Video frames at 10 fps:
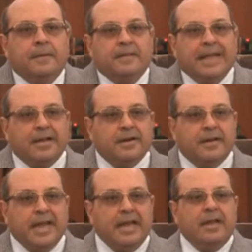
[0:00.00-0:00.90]
That
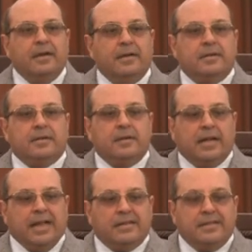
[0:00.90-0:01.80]
again
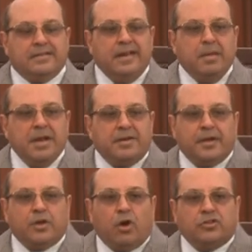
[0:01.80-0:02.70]
had this
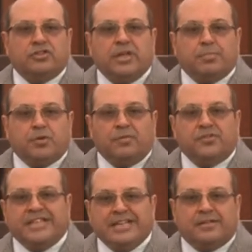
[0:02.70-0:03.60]
limited concept of
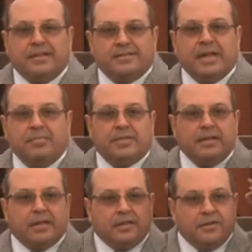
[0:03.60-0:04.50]
seat, the same
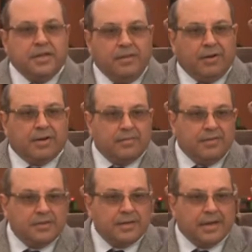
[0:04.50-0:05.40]
thing that the Geneva
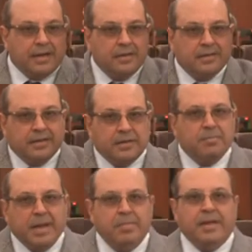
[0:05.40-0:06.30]
Convention had, that
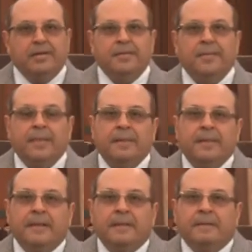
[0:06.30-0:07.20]
maybe
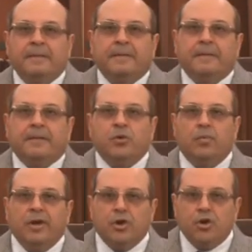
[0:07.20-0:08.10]
you
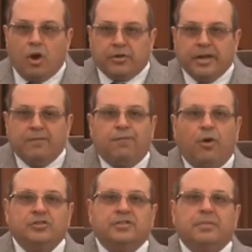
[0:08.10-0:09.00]
will not
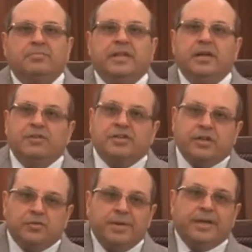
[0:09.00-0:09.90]
enforce something which has
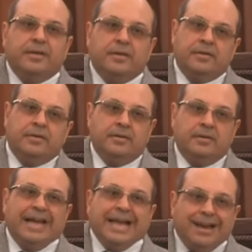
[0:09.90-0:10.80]
been
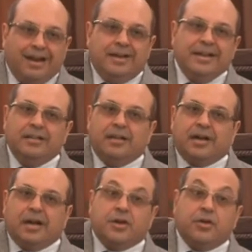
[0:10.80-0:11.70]
annulled in the
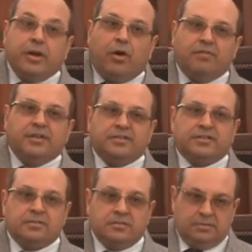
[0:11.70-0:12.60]
country of its,
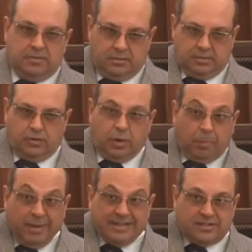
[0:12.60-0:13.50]
or the
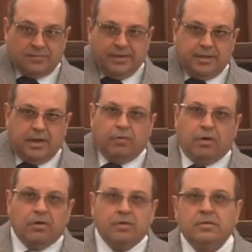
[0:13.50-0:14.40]
place where the
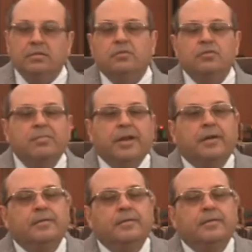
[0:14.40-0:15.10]
award was made.